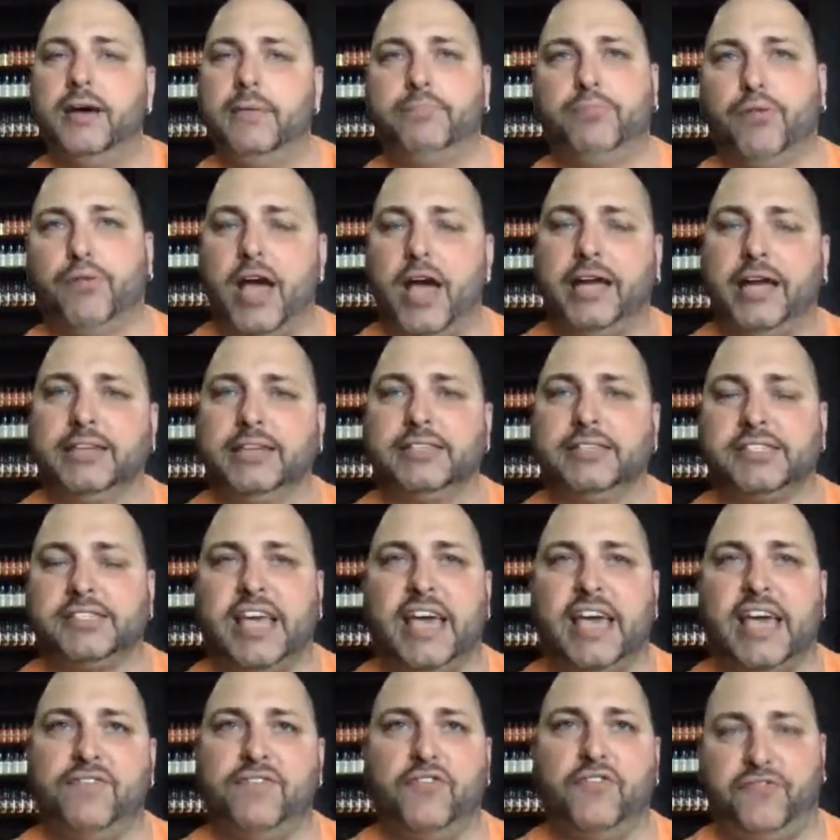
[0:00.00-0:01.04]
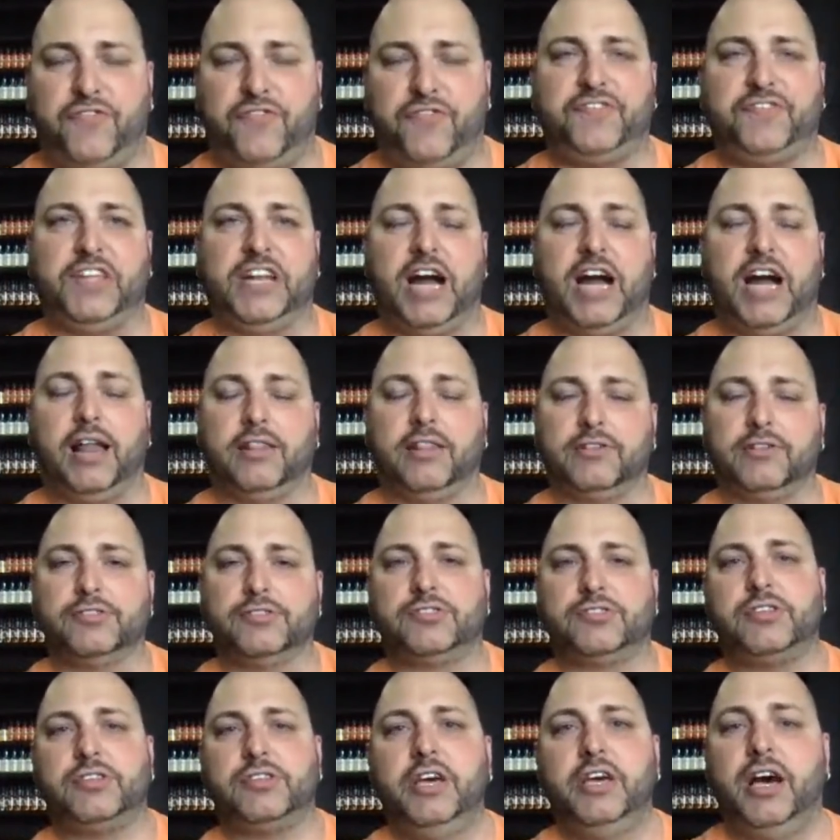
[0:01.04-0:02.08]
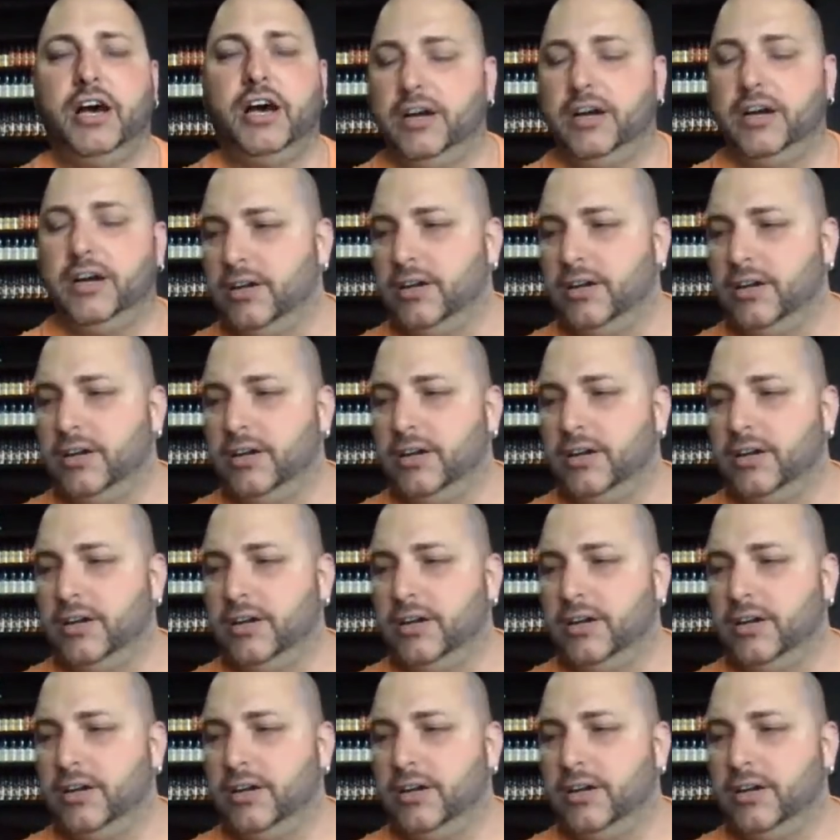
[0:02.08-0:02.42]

Brian just gave you fifty dollars. Yeah.